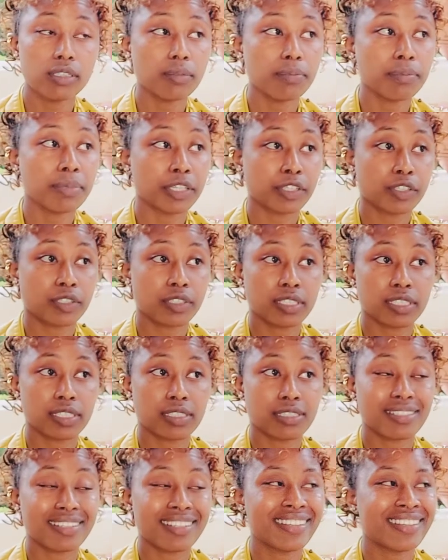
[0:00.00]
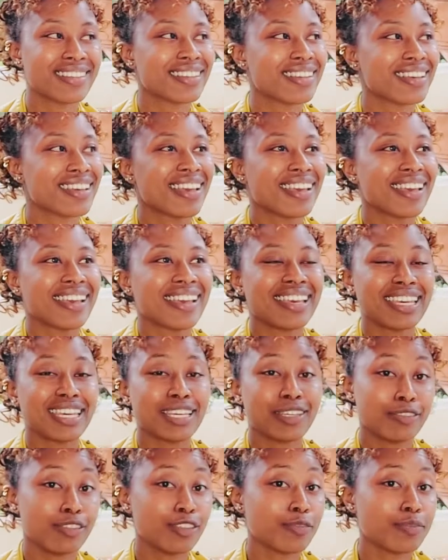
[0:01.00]
Because
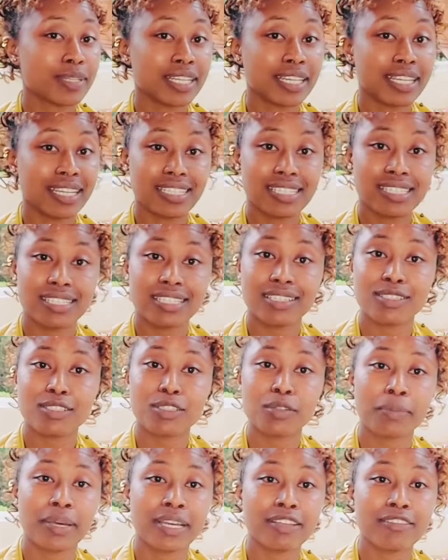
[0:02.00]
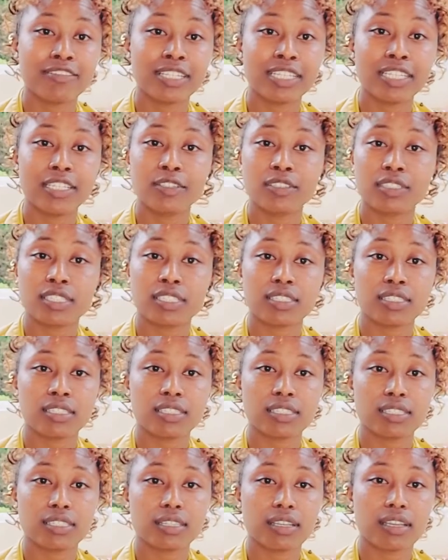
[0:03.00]
if you've been listening to my
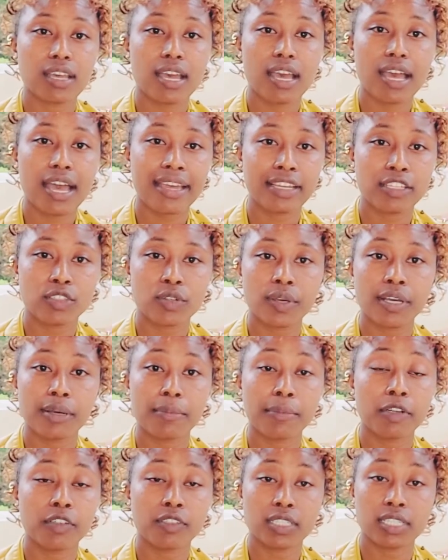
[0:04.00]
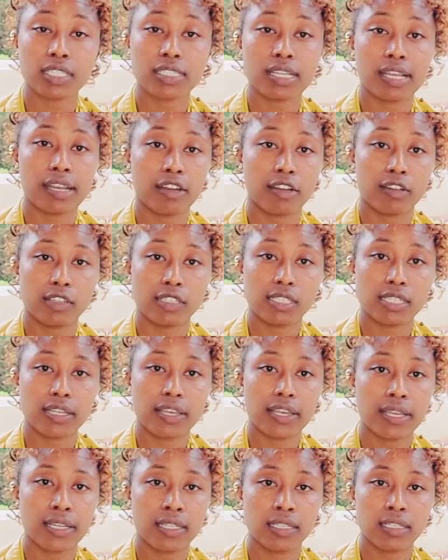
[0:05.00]
videos, I talk about this a lot,
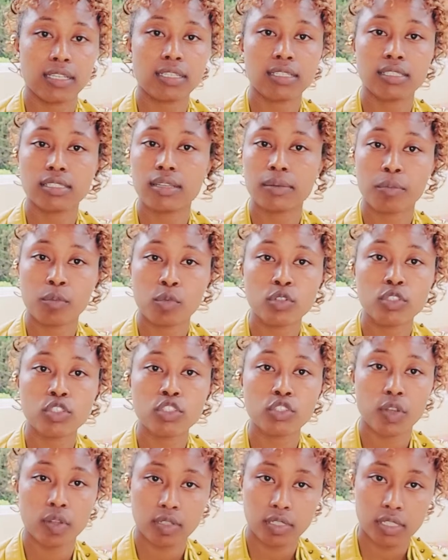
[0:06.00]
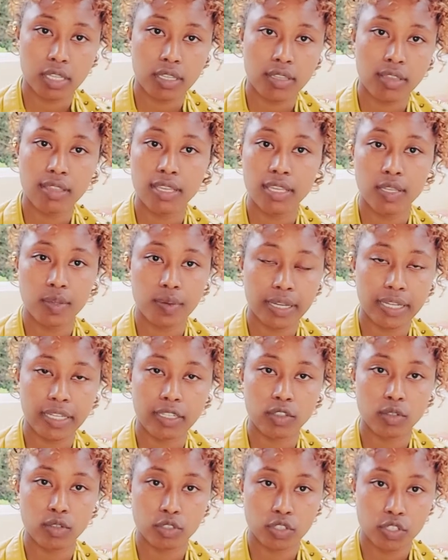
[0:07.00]
and it's the most toxic thing you
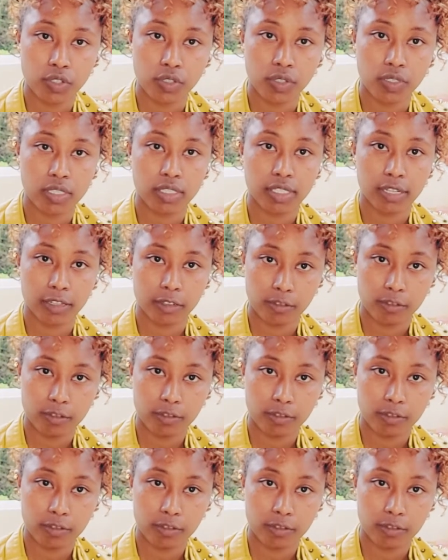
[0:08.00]
can do to yourself.